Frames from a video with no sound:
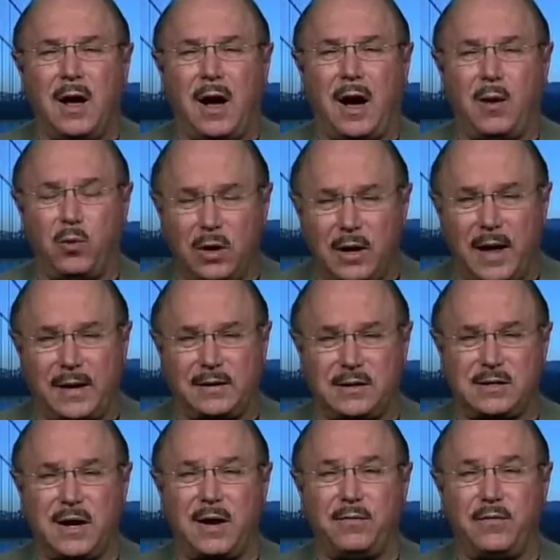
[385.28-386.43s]
I would like to
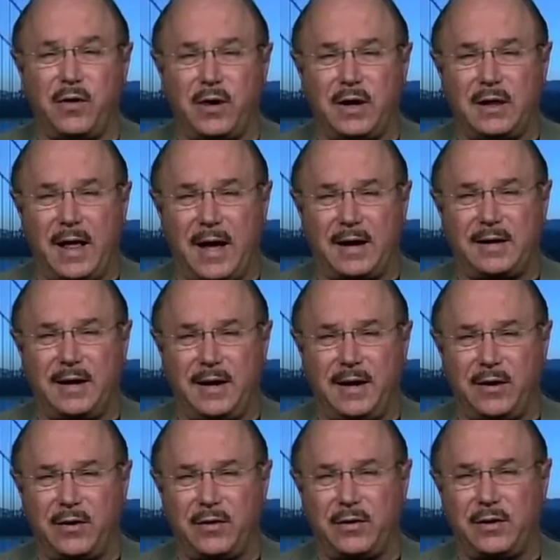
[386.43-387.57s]
say I'm very glad to
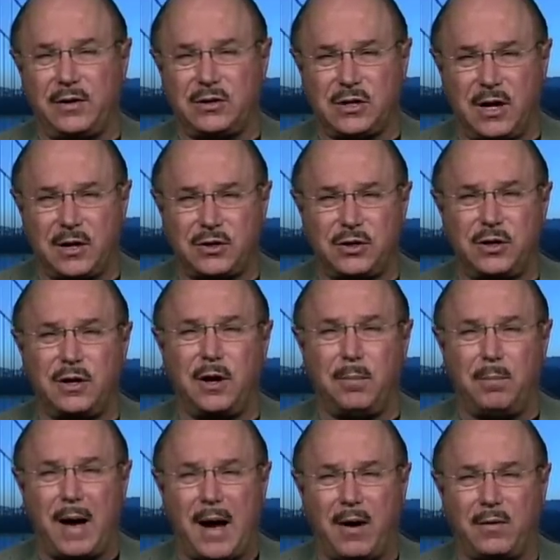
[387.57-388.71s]
hear the discussion
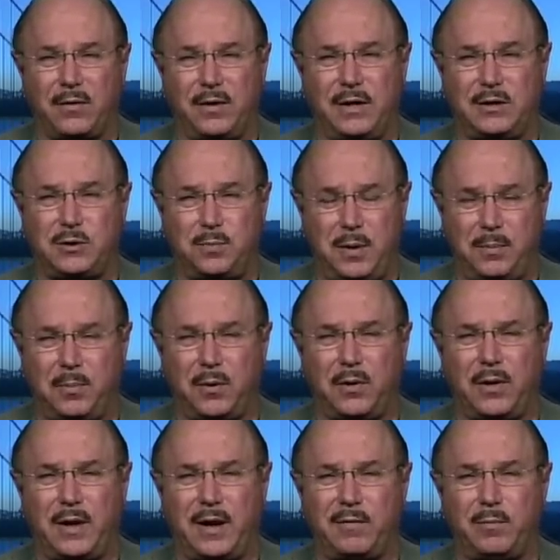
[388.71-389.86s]
about these people
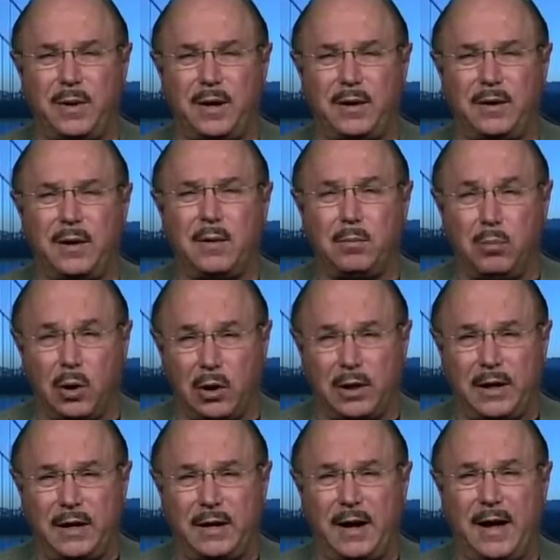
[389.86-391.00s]
that have been
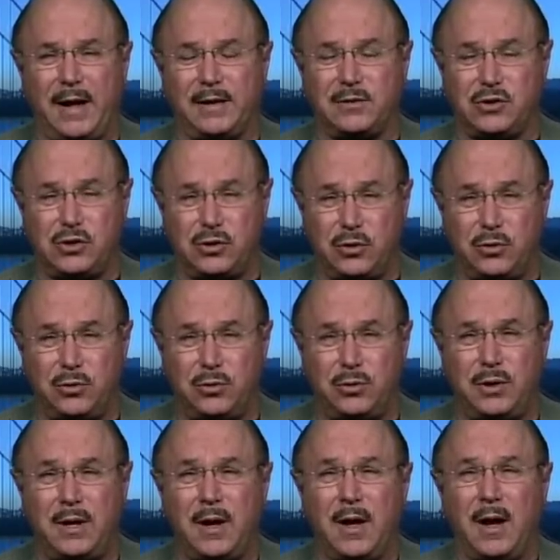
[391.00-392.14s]
bullied and
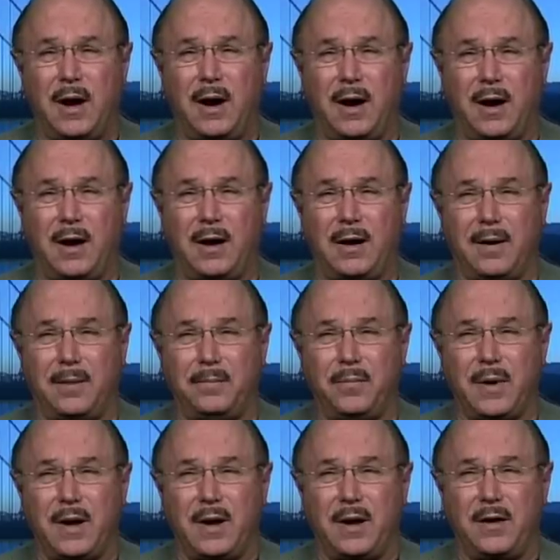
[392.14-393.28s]
sued. I
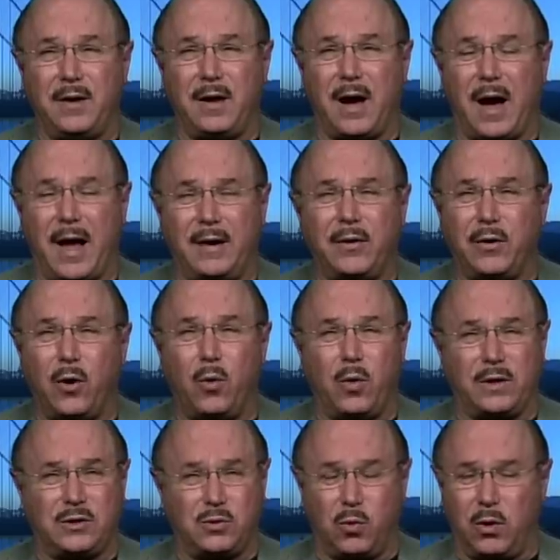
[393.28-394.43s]
don't know
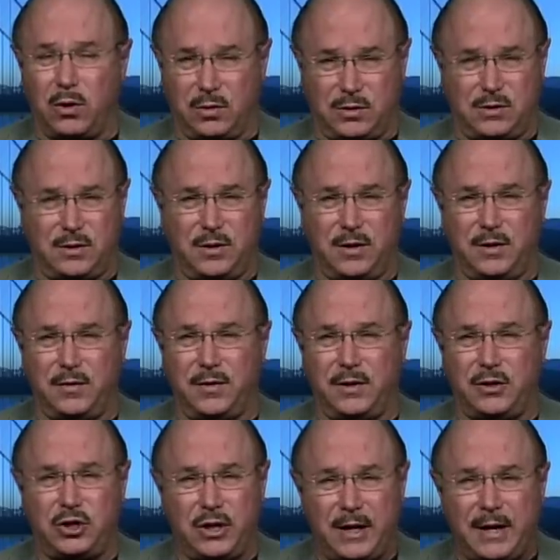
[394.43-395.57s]
what's worse, the
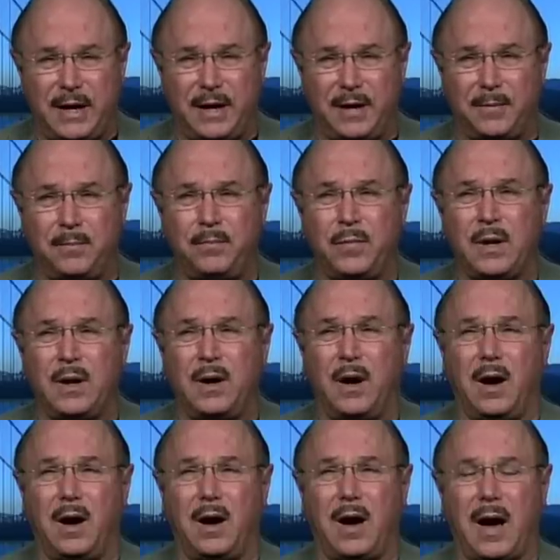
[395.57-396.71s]
cheating.
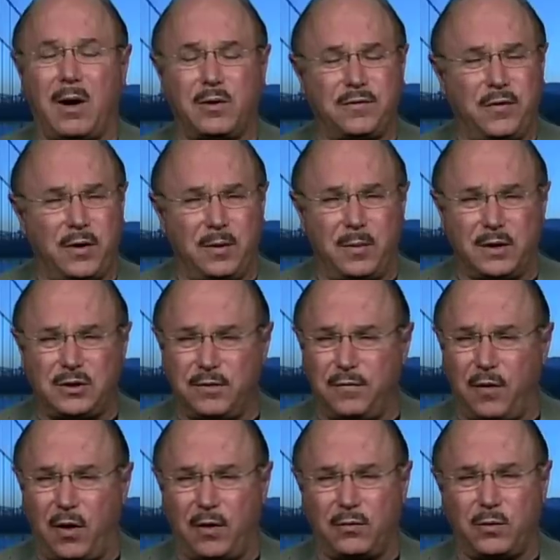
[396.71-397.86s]
I was very much
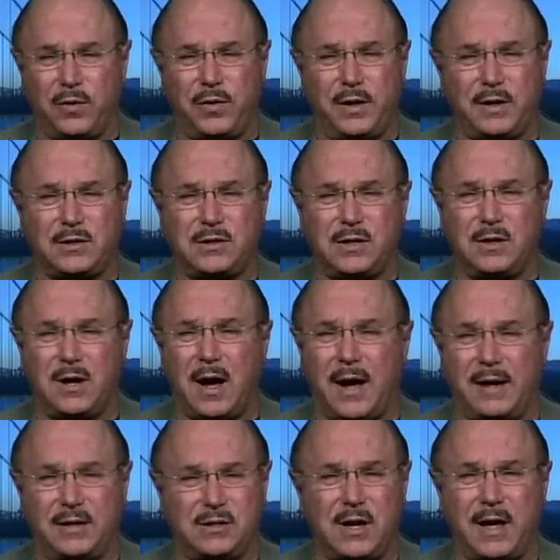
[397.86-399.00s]
involved with this, and
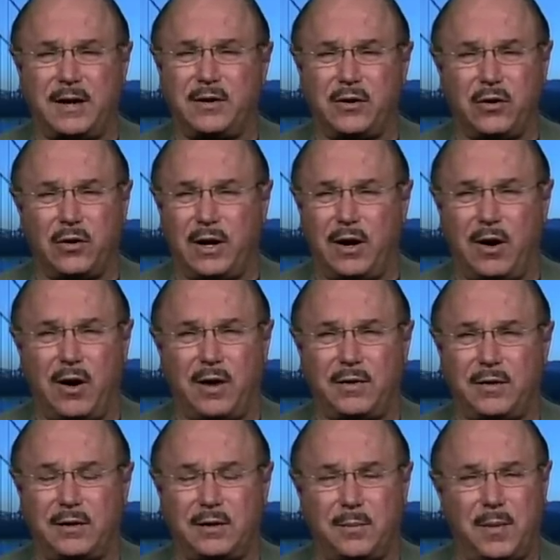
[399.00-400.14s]
I decided early on
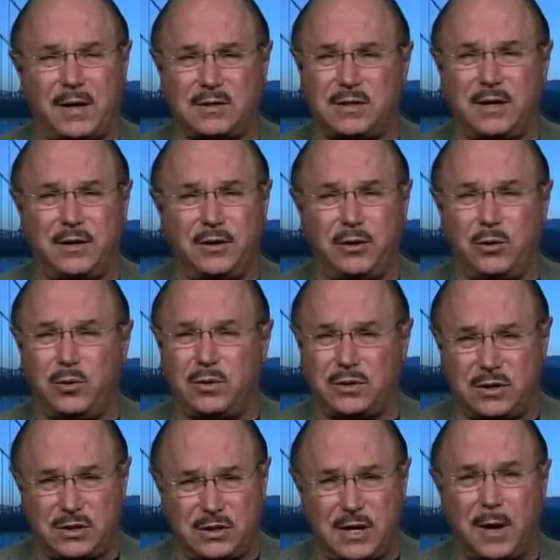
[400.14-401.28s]
that the best thing to do was
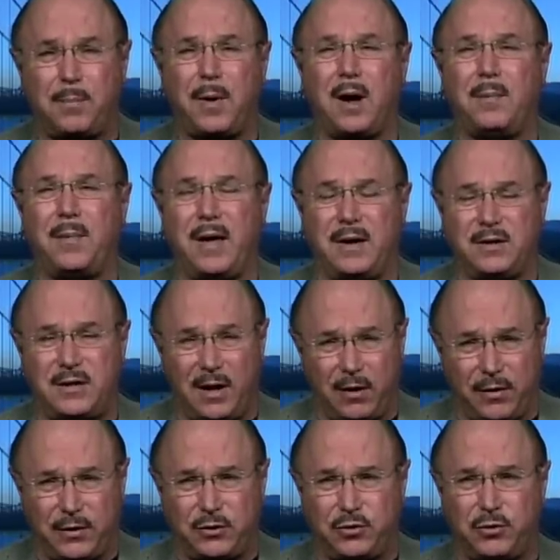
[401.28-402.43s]
to step up and tell
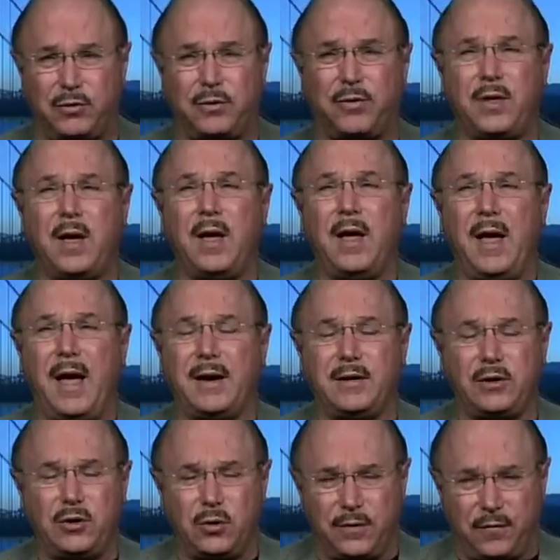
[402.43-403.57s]
the truth and to
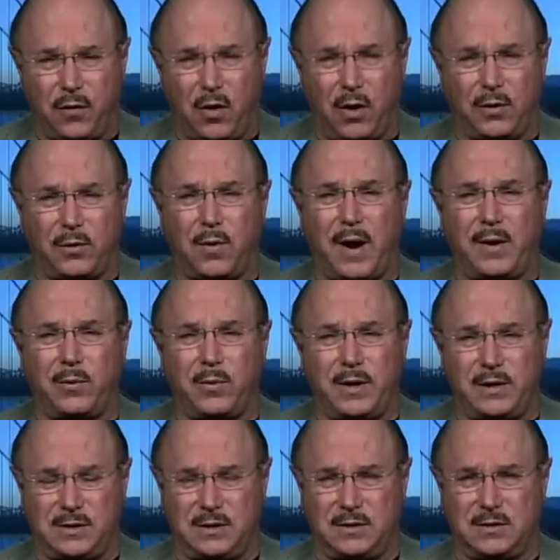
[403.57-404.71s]
do it for all the right
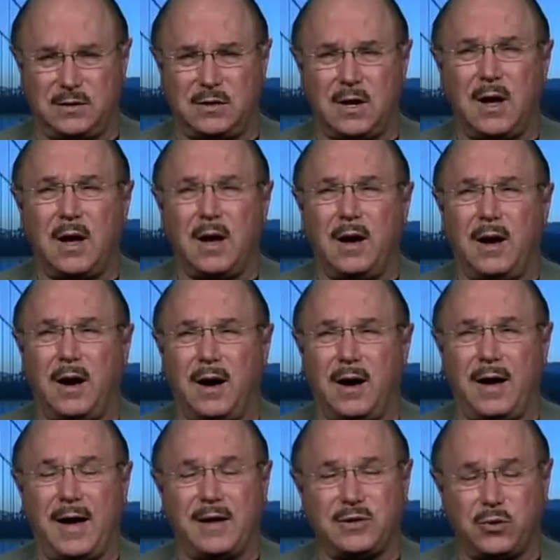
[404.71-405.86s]
reasons.
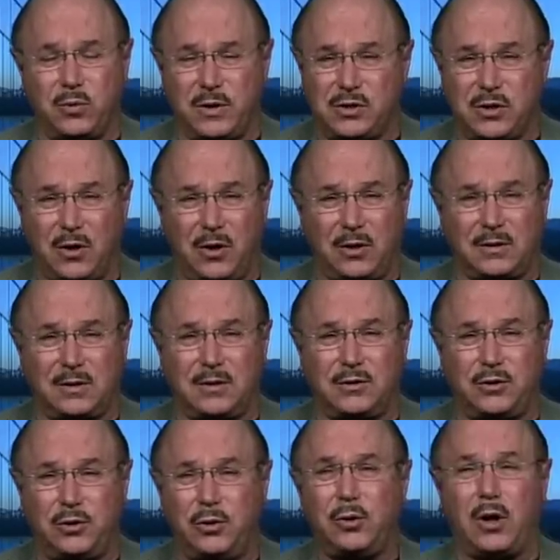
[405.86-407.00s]
As a result,
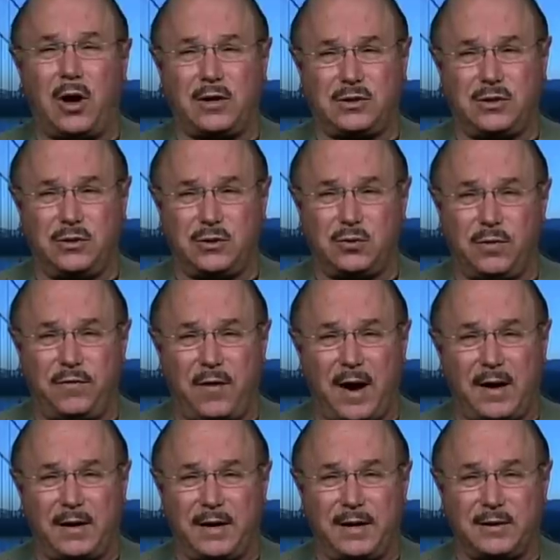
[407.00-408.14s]
two lawsuits were
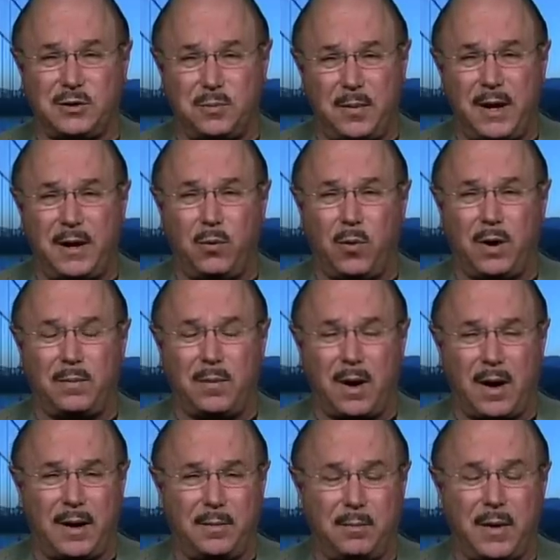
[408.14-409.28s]
filed against me, one
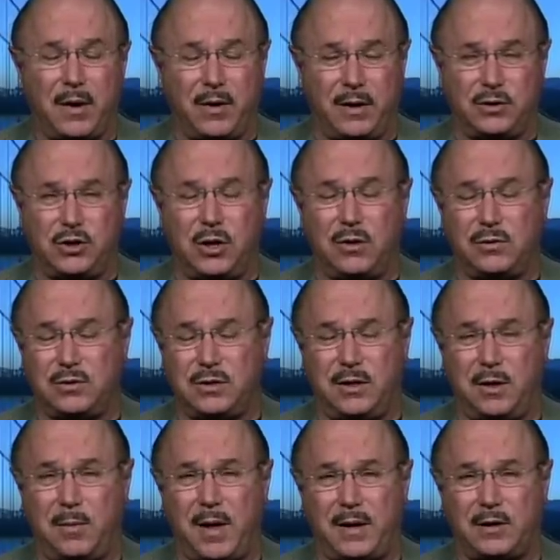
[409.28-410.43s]
by Marion Jones in
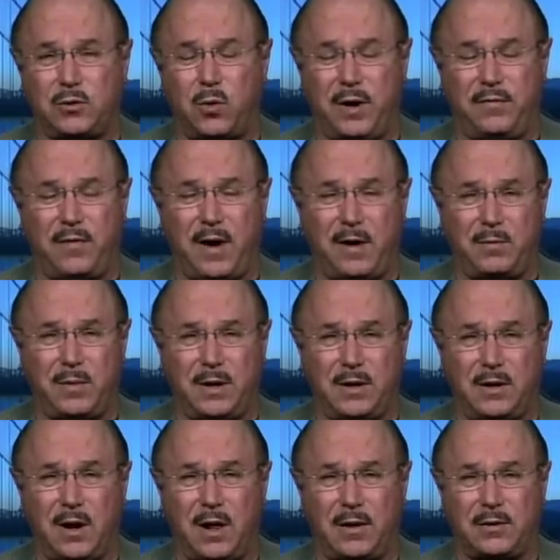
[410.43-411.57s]
the amount of $25
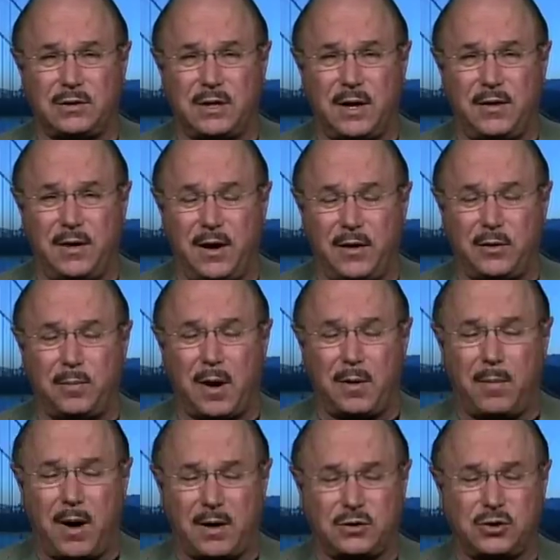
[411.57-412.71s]
million and the other by
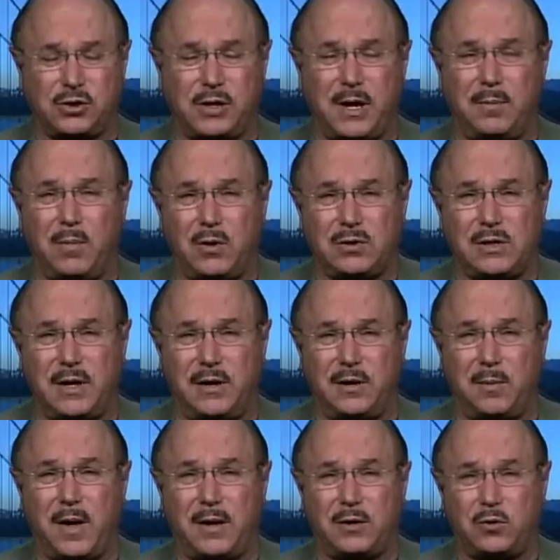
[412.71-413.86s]
boxer Shane Mosley in the
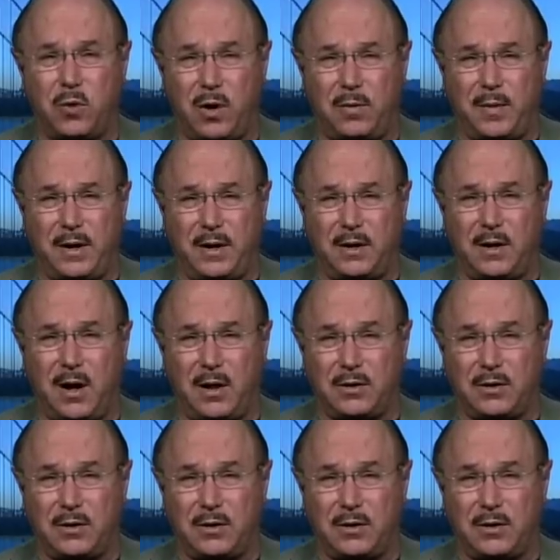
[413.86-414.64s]
amount of $12 million.